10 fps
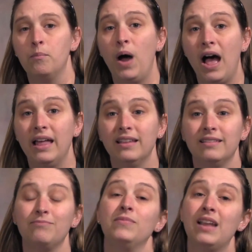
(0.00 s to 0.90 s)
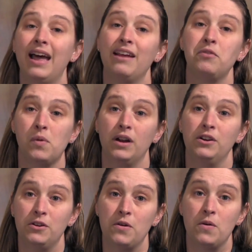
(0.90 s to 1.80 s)
But not
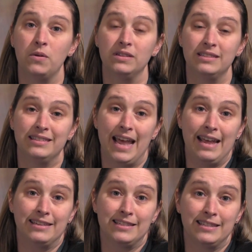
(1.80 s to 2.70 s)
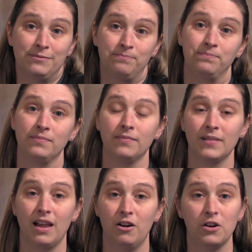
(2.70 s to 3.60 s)
everyone who takes
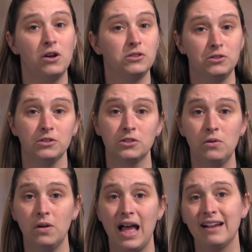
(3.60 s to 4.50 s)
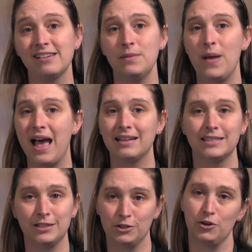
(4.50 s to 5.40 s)
or goes to a school actually
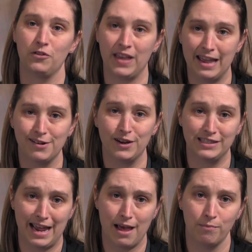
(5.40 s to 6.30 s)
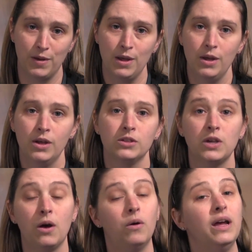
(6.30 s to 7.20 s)
passes a certification exam.
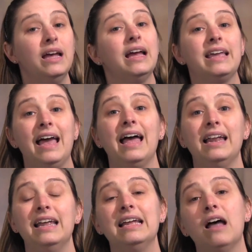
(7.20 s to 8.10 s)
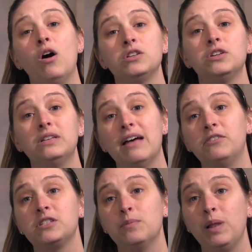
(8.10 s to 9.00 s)
So again, it also
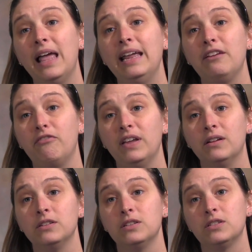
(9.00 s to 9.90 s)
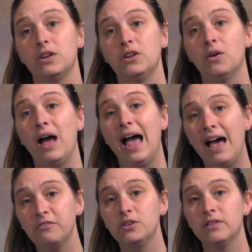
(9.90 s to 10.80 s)
levels the playing field. So you don't
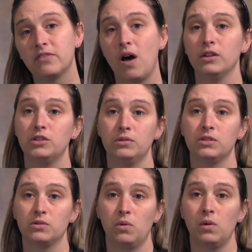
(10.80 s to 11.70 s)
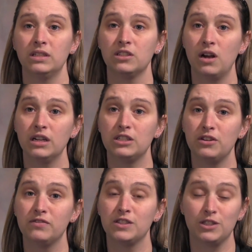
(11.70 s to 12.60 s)
have to have gone to a school. As long
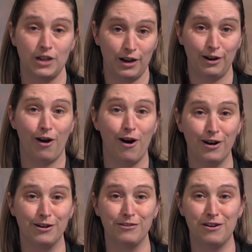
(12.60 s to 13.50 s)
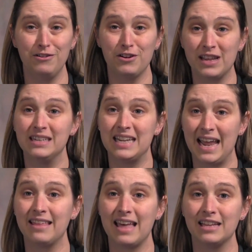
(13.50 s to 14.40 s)
as you've studied hard on your own, you can
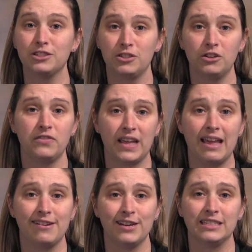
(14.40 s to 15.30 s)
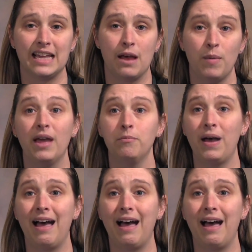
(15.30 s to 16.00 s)
take that certification exam and